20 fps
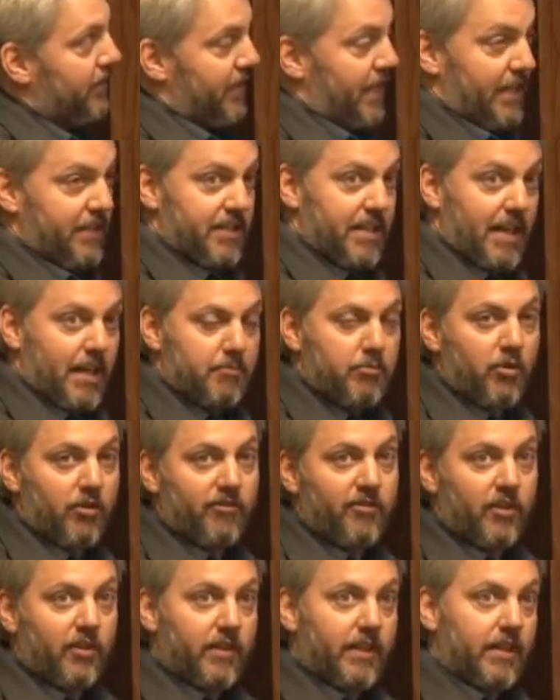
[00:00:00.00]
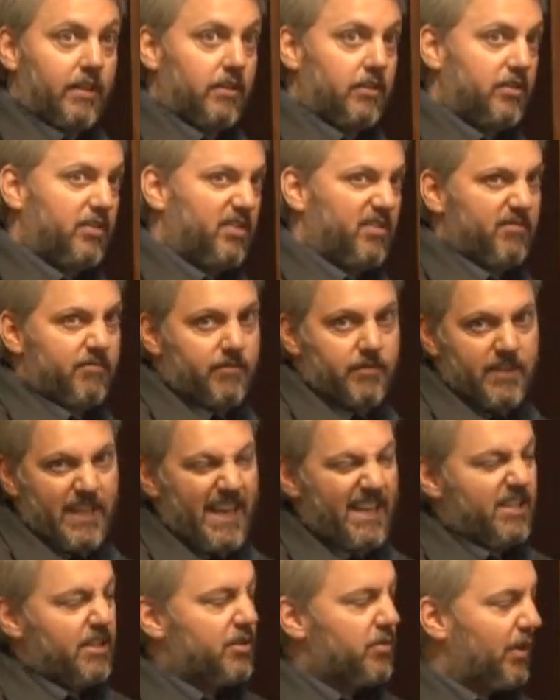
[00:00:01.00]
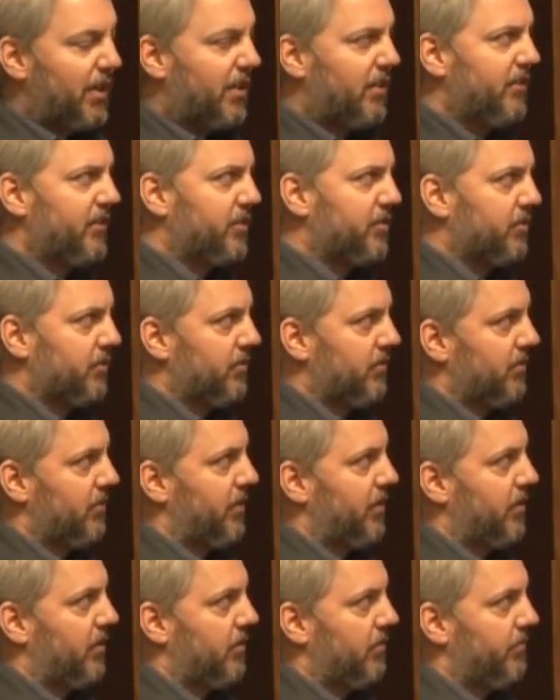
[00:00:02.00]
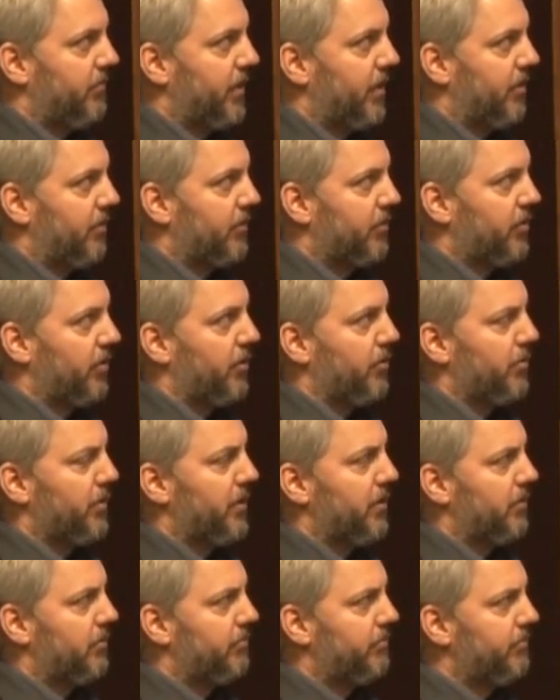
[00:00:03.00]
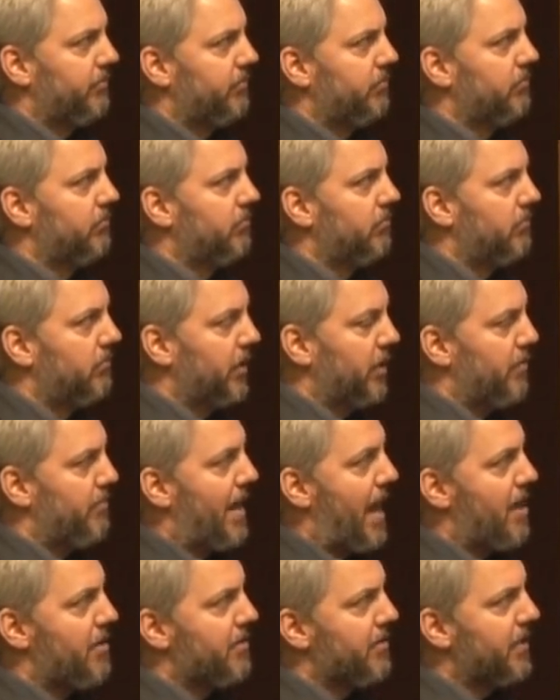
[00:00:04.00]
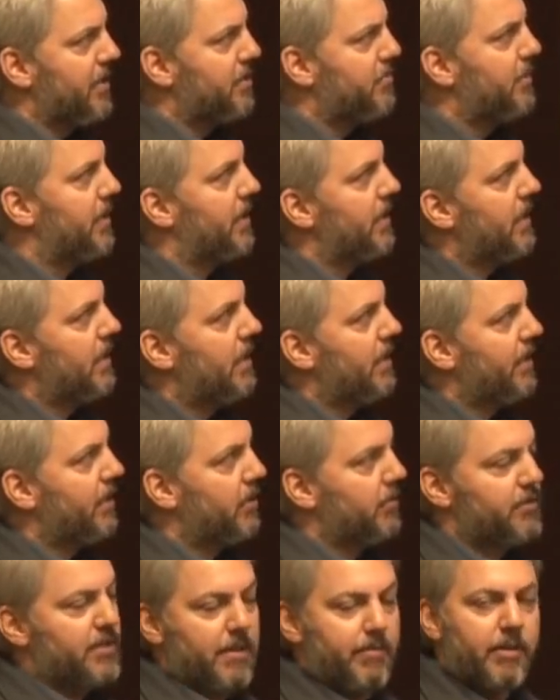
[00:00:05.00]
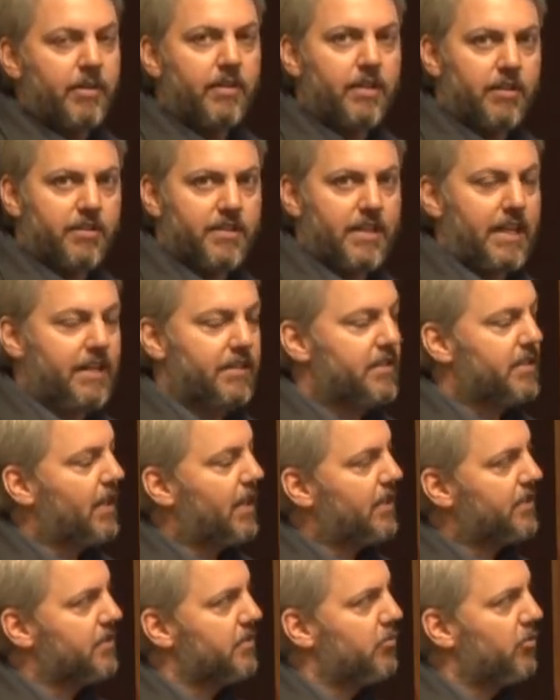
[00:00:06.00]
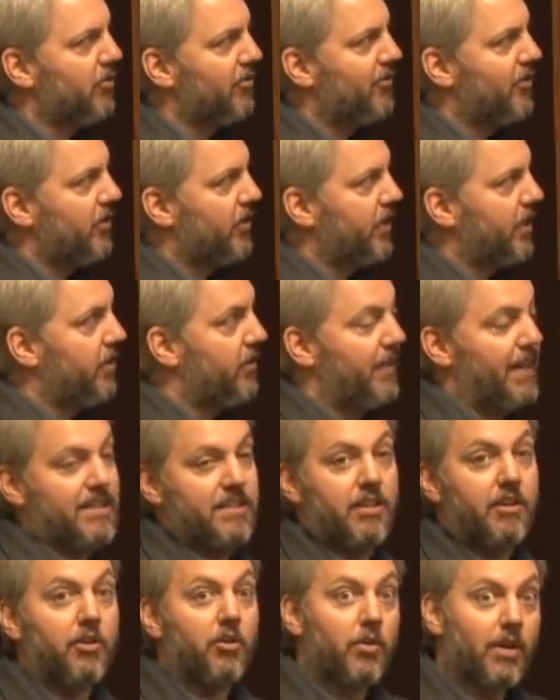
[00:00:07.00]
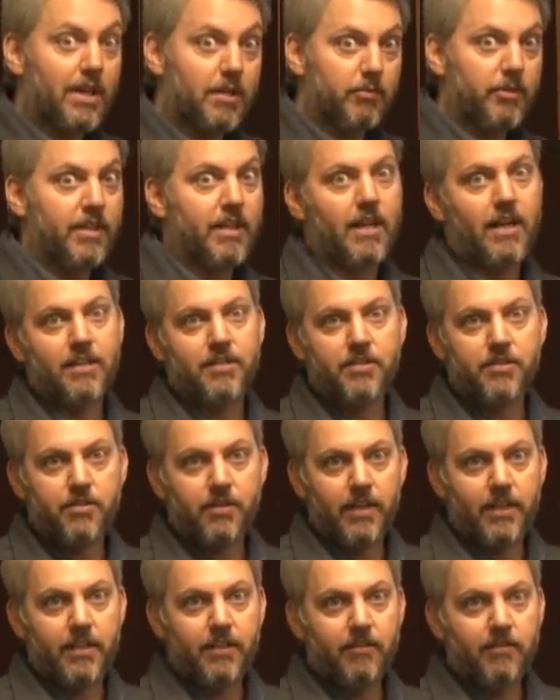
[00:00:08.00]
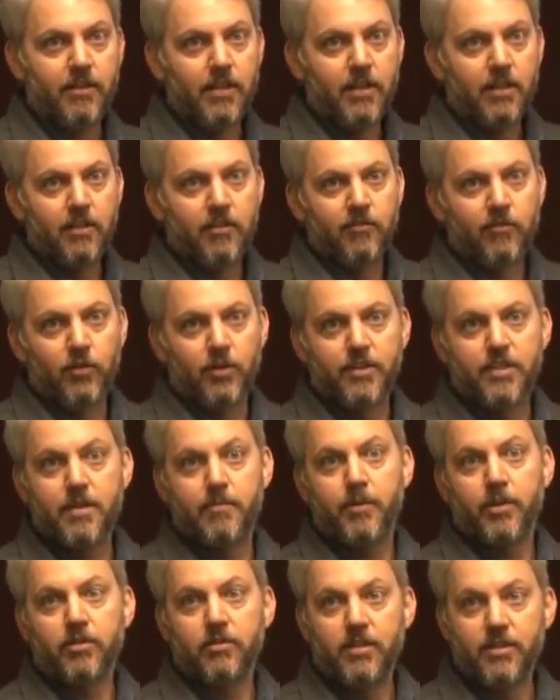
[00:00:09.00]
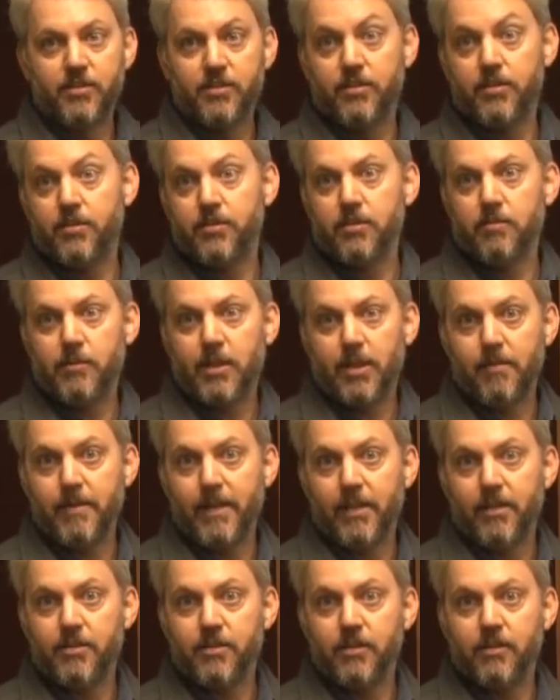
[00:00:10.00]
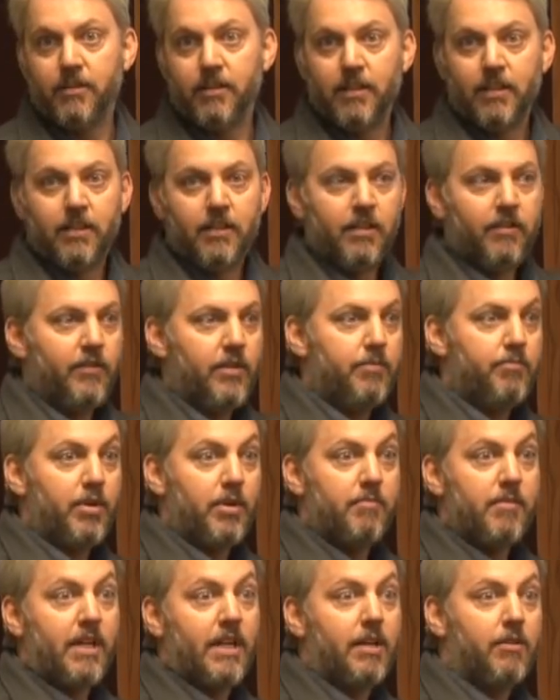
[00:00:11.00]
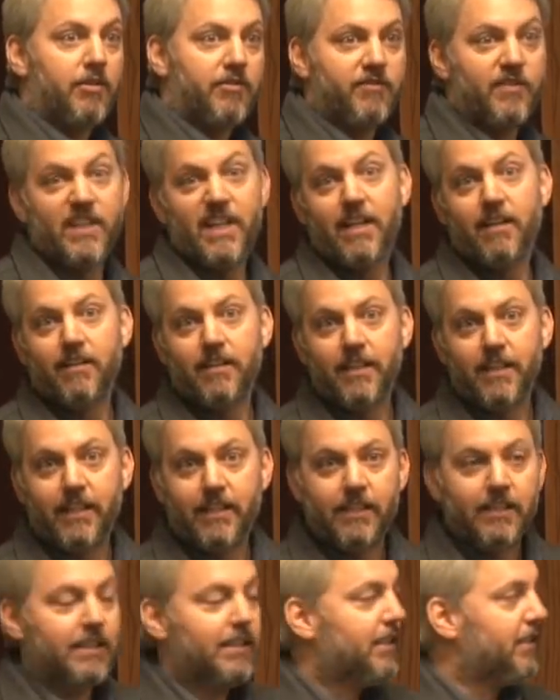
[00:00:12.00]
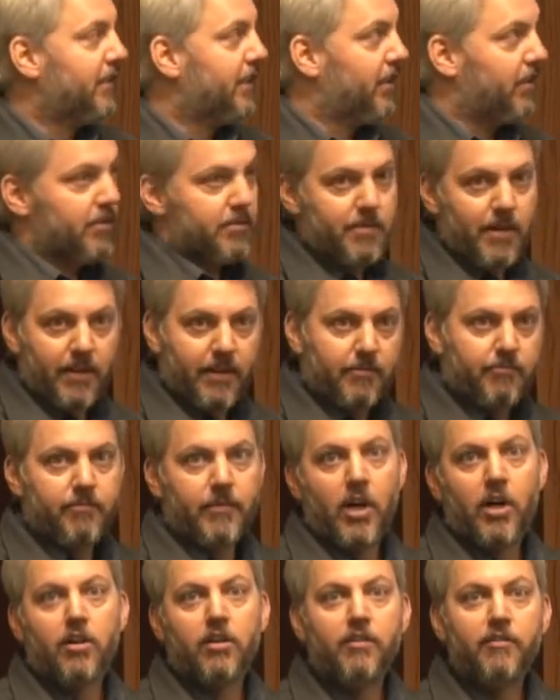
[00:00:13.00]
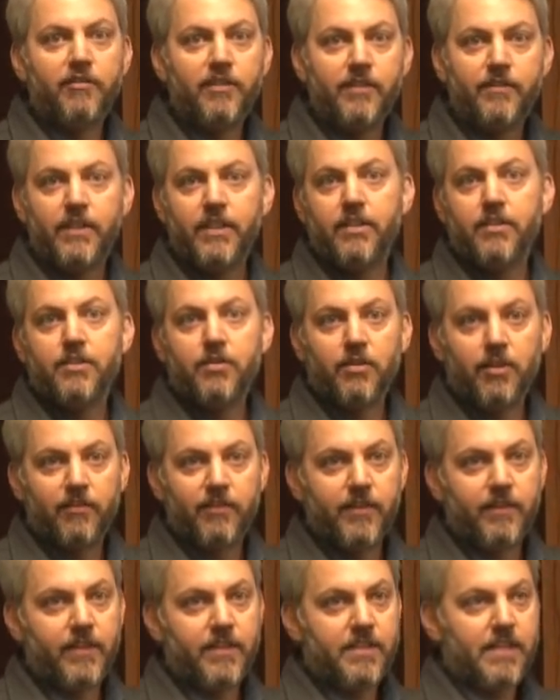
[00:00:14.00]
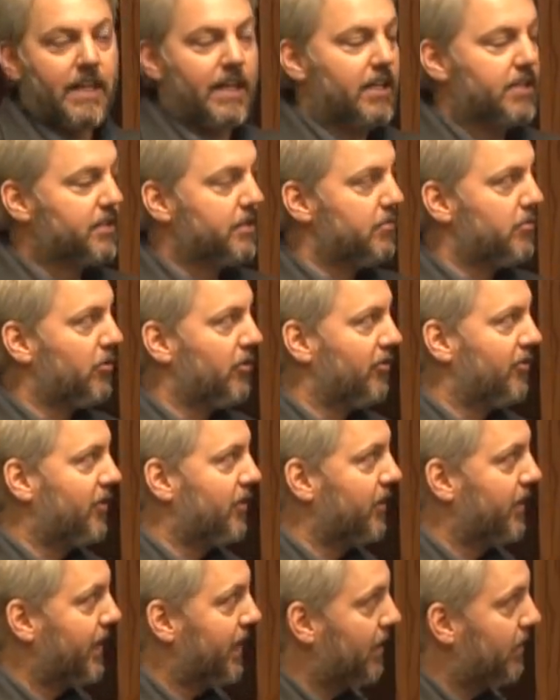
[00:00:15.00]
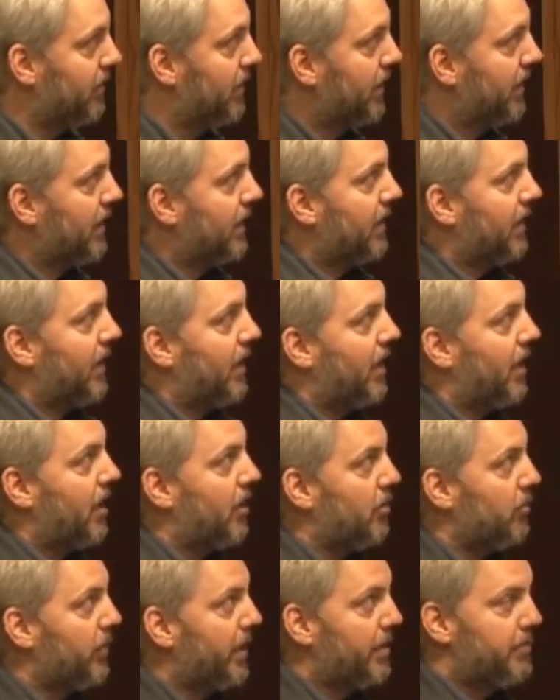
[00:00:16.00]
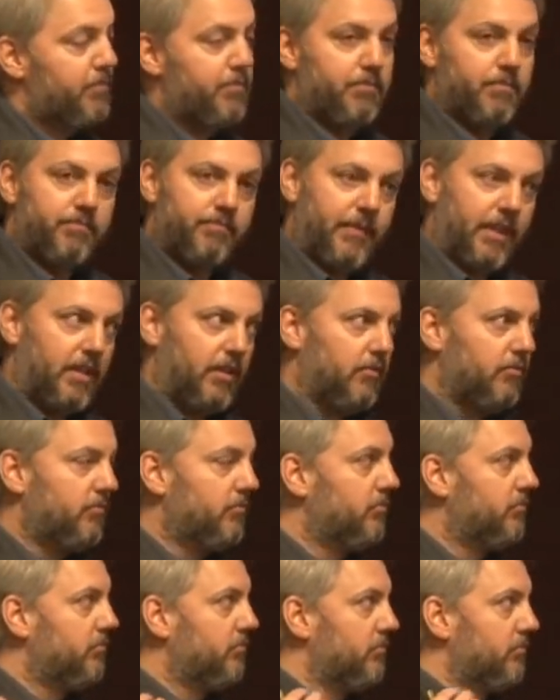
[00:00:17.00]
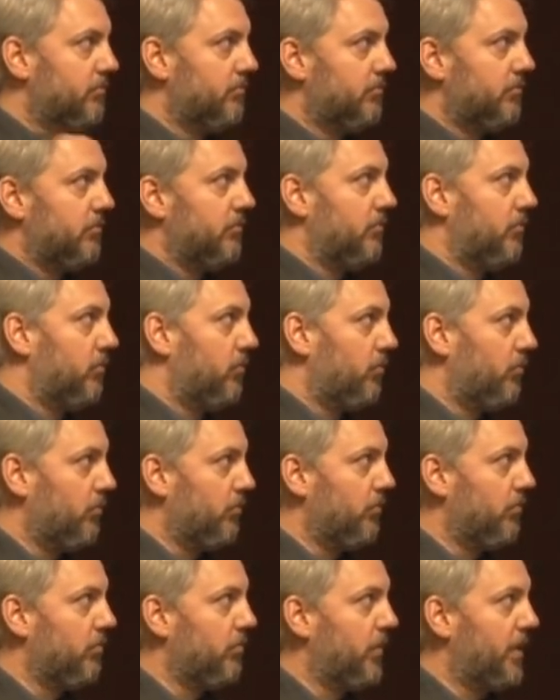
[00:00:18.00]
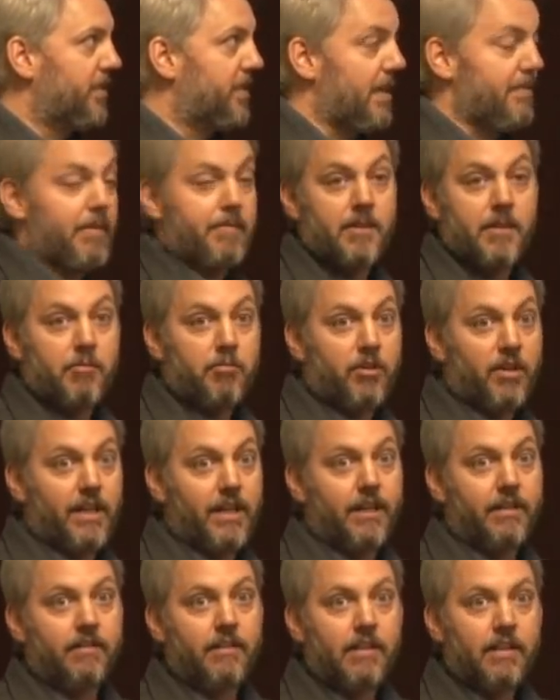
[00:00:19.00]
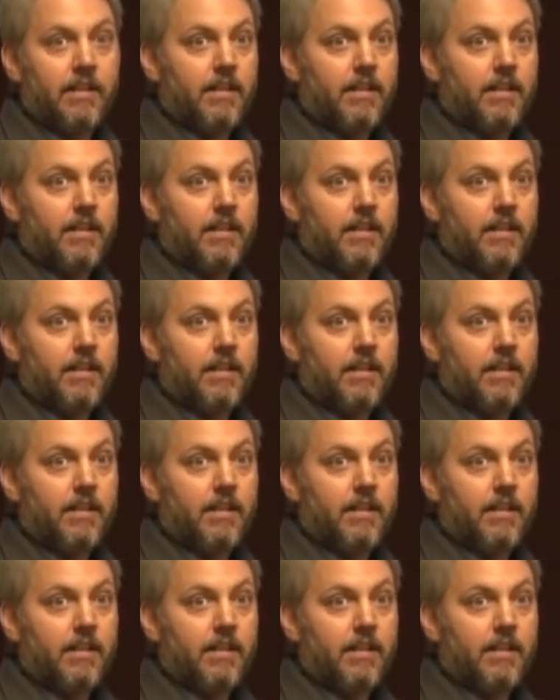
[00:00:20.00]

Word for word: 10 stock portfolios, 8 to 12 is the, you know, sort of the real you know, boundaries, but you know, typically there's 10 stocks in the portfolio. That's incredibly concentrated for a typical institutional money manager. If you put money with Fidelity, you know, there's probably 150 to 250 stocks in the portfolio. Uh, we, you know, we step up to the plate,